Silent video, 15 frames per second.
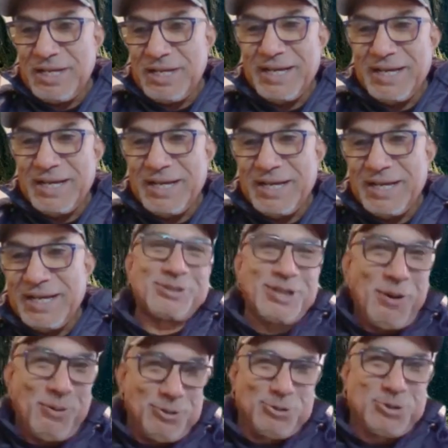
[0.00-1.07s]
and I thought that
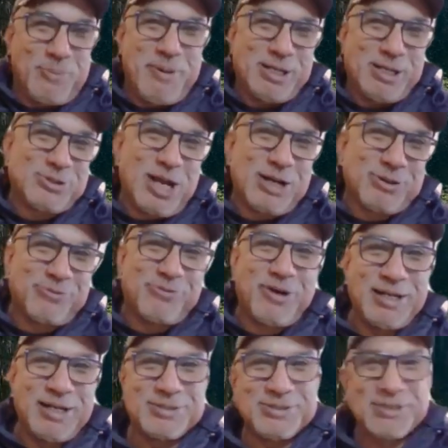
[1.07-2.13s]
that was the big
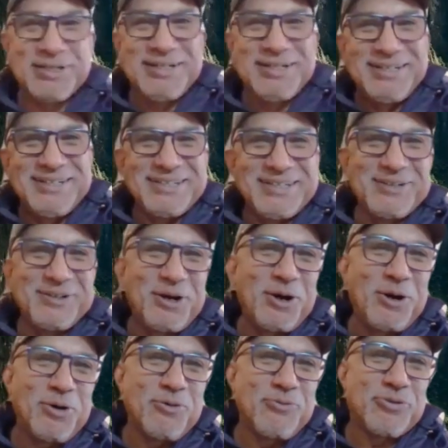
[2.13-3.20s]
sacrifice, you
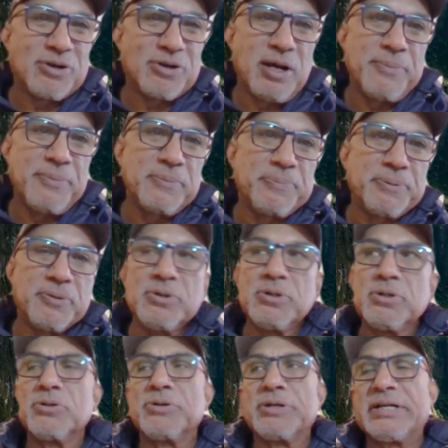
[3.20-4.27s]
know, for coming to
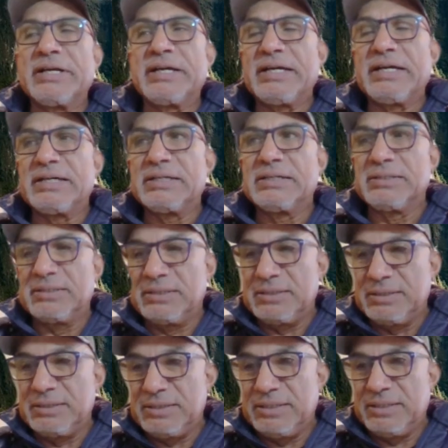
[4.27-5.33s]
Peru. And, and
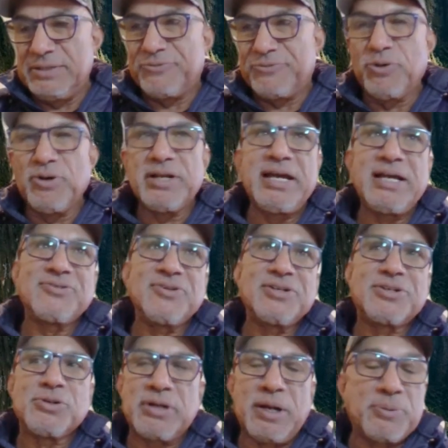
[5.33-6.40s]
40 days
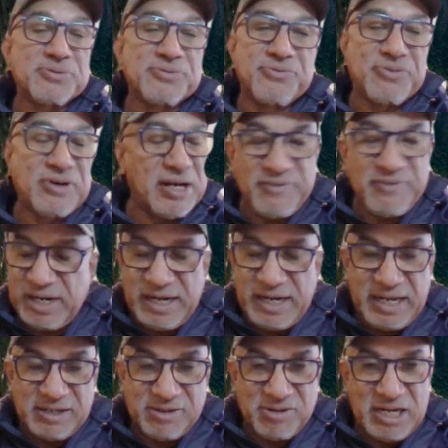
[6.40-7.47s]
into it, I was very, very
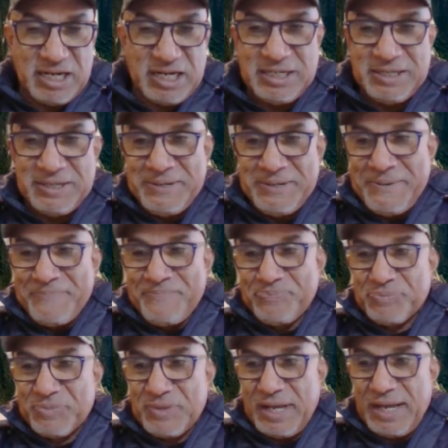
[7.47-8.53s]
angry.
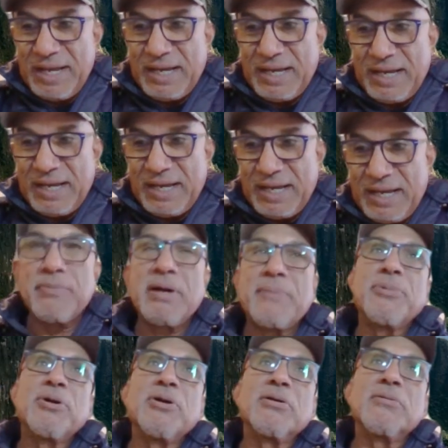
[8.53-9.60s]
And I
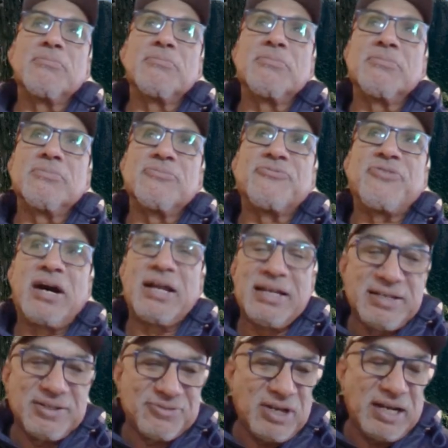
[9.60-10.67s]
remember
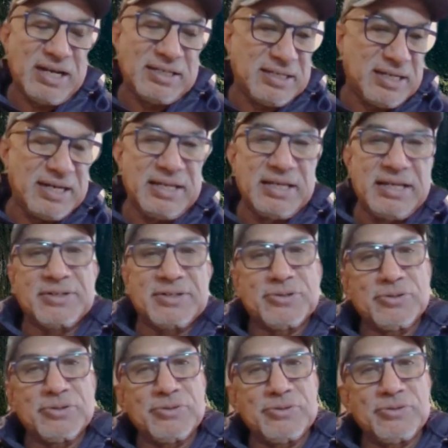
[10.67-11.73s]
finally deciding that I needed
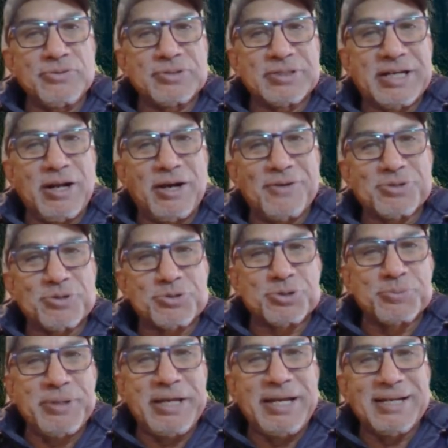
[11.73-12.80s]
to, to get off
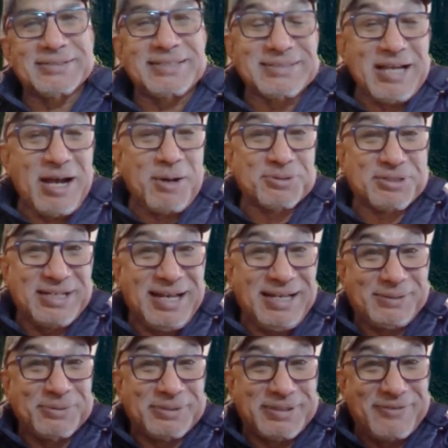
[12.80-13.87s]
social media because that's how I was
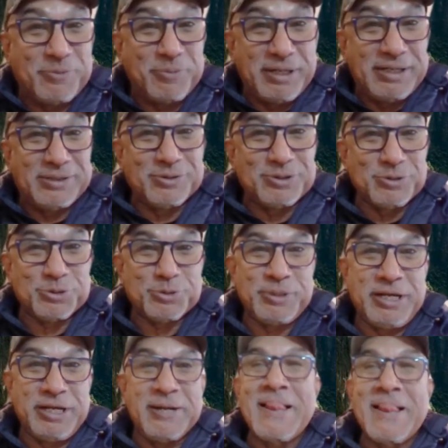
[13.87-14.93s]
connecting with everybody through social
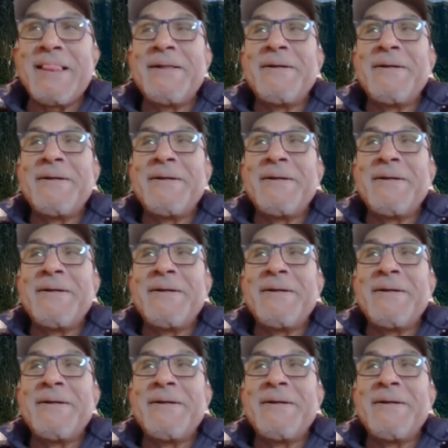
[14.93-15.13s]
media.